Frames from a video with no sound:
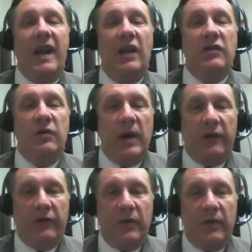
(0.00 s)
and your
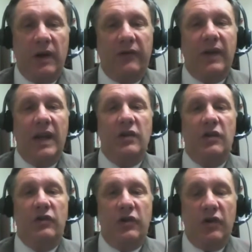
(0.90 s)
restaurants and
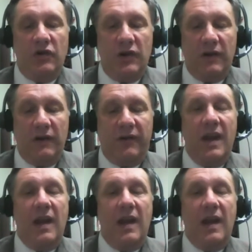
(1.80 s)
your churches